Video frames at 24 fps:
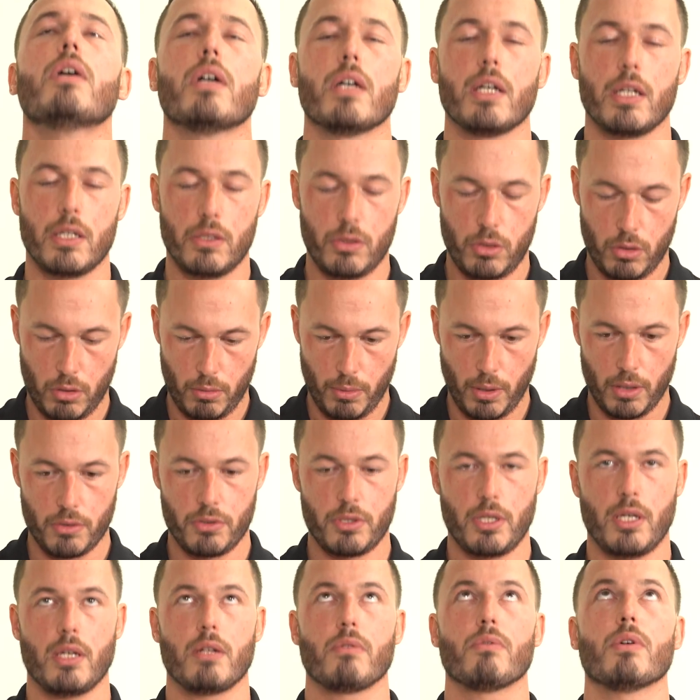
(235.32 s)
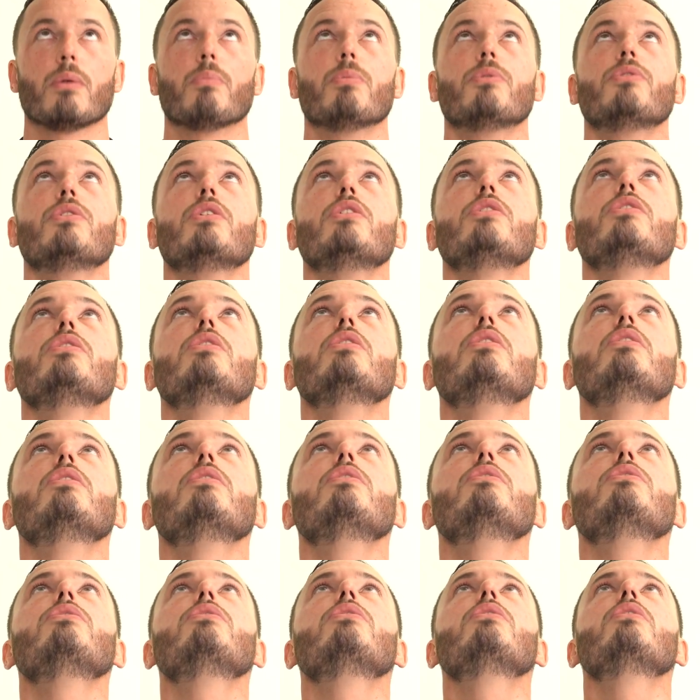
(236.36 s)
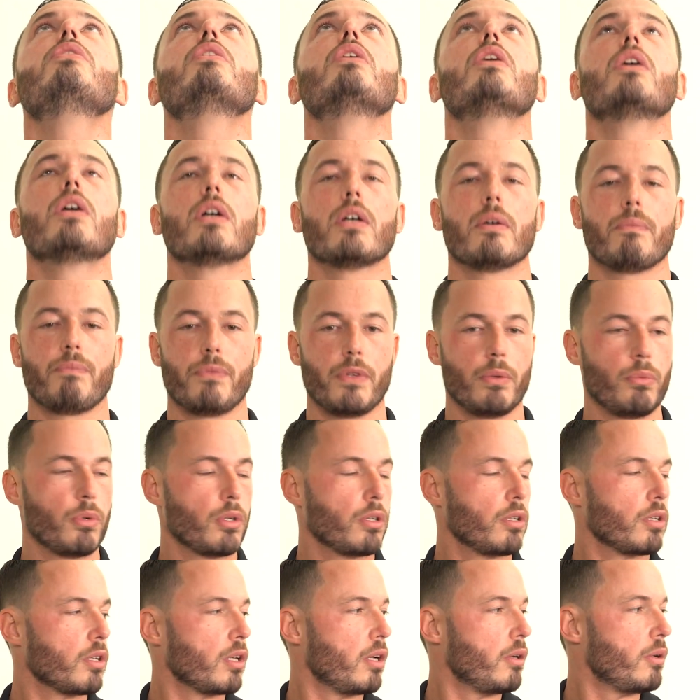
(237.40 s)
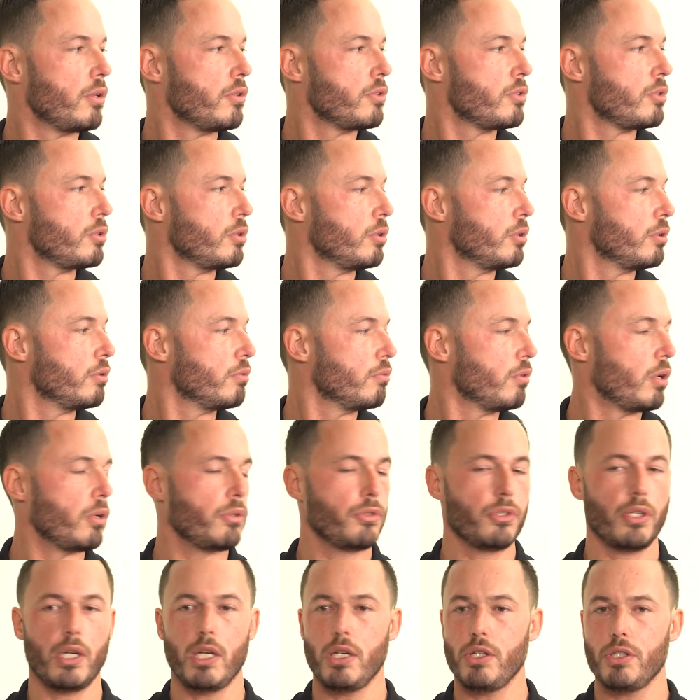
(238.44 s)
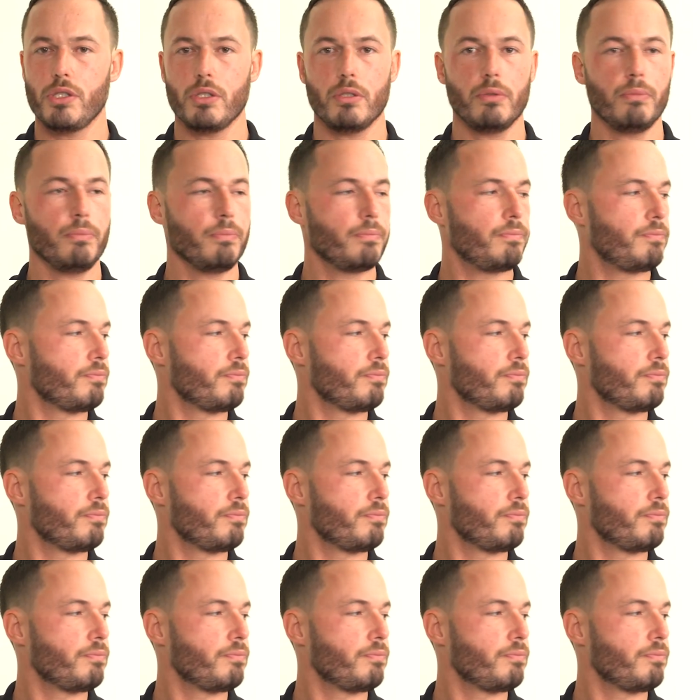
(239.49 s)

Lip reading: and do about 10 repetitions. Then we're going to go into rotation.